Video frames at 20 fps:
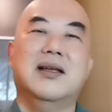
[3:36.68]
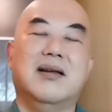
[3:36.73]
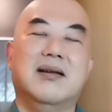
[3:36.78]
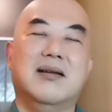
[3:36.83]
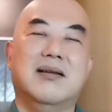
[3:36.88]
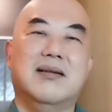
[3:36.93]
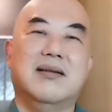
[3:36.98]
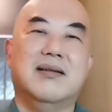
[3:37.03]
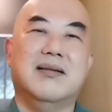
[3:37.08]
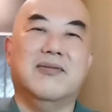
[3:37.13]

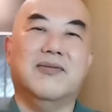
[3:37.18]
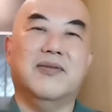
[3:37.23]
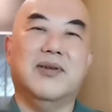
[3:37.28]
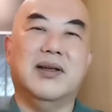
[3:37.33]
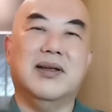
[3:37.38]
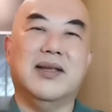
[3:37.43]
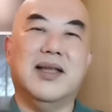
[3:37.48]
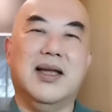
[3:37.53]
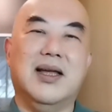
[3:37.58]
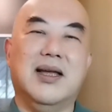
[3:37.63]
uh,
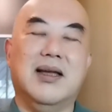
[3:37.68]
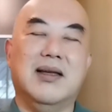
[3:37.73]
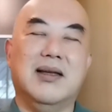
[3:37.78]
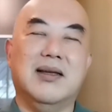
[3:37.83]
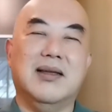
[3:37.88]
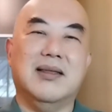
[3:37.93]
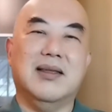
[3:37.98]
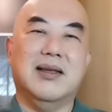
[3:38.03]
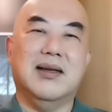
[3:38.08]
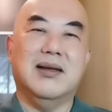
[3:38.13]
that
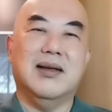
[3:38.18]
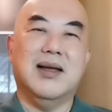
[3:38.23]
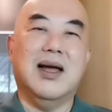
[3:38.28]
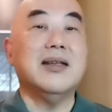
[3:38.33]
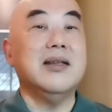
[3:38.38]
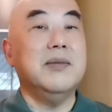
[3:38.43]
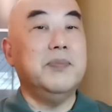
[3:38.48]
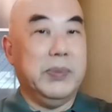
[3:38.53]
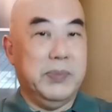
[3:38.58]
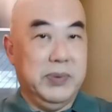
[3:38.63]
are
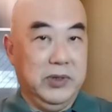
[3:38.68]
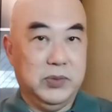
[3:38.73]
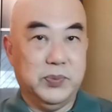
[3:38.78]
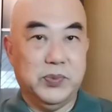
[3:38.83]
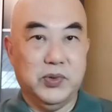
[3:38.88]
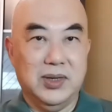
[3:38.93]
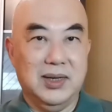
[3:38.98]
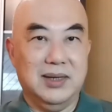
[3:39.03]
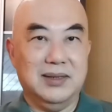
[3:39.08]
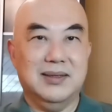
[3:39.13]
other people's
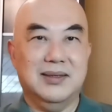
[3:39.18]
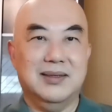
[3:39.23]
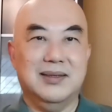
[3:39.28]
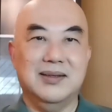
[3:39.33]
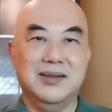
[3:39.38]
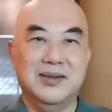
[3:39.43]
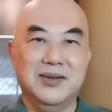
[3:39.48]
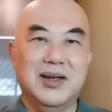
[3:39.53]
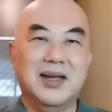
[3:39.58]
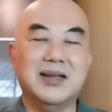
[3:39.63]
products,
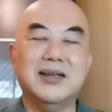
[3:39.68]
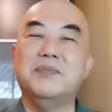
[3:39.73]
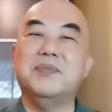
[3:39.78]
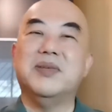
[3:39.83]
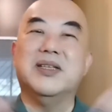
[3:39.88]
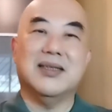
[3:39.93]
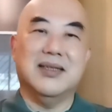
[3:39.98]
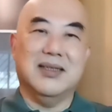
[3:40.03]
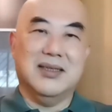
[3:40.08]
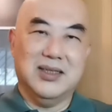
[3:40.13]
you know, other
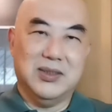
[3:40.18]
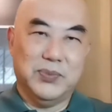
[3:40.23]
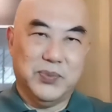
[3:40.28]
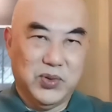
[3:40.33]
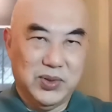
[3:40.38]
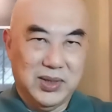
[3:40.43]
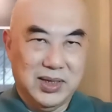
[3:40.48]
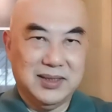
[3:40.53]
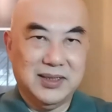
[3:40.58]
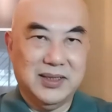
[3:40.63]
businesses'
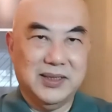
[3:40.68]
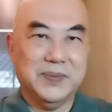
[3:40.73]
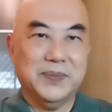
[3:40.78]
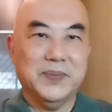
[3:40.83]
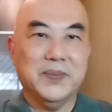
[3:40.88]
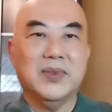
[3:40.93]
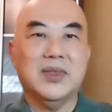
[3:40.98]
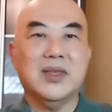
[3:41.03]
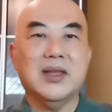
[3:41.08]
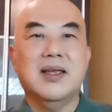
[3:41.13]
products.
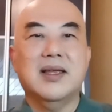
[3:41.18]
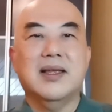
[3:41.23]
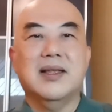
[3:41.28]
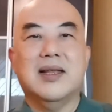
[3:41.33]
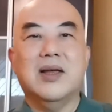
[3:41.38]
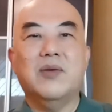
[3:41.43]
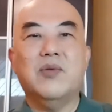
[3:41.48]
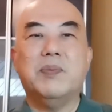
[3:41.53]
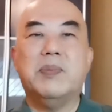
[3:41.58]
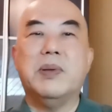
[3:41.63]

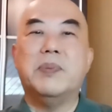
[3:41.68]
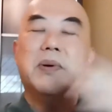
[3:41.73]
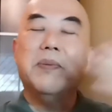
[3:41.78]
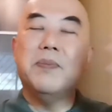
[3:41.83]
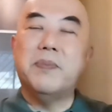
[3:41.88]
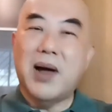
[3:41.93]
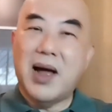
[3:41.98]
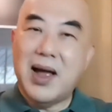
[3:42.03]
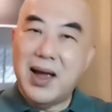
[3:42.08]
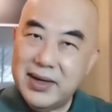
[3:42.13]
Then when people
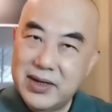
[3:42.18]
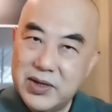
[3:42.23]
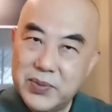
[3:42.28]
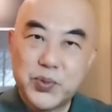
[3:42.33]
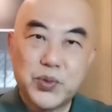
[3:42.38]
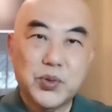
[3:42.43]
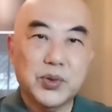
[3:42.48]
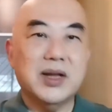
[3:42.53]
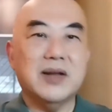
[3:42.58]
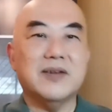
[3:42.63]
buy the
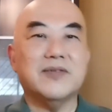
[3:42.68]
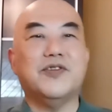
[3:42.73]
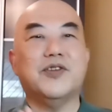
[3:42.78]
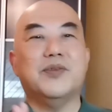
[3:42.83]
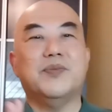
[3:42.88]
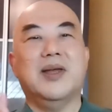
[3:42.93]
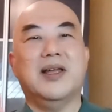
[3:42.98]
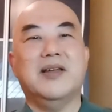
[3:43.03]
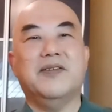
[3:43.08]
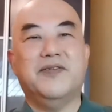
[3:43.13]
product
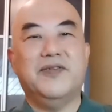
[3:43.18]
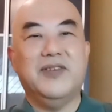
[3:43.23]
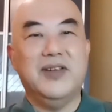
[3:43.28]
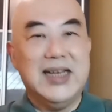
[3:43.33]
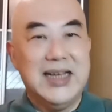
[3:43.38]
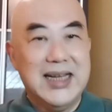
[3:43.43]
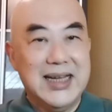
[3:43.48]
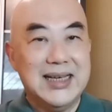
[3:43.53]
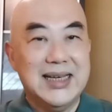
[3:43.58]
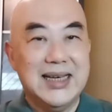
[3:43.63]
from my
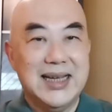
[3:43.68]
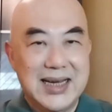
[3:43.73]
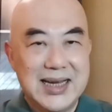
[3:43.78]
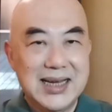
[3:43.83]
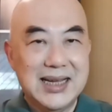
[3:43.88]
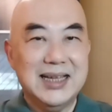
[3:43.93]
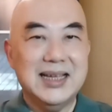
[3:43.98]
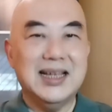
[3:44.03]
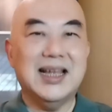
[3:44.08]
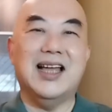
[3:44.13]
affiliate
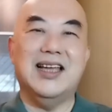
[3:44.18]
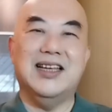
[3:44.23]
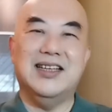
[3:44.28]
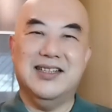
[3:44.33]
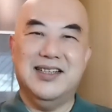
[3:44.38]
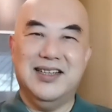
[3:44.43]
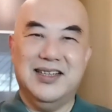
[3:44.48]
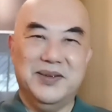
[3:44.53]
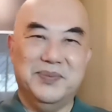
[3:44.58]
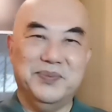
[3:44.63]
link, I
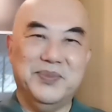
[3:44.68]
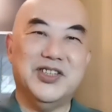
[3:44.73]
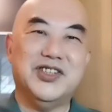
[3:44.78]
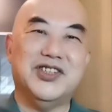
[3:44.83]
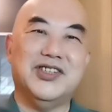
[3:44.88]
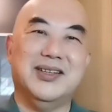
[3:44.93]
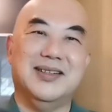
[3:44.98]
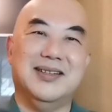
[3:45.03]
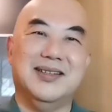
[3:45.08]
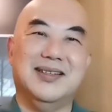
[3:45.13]
earn a
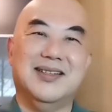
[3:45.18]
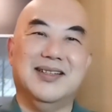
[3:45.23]
commission.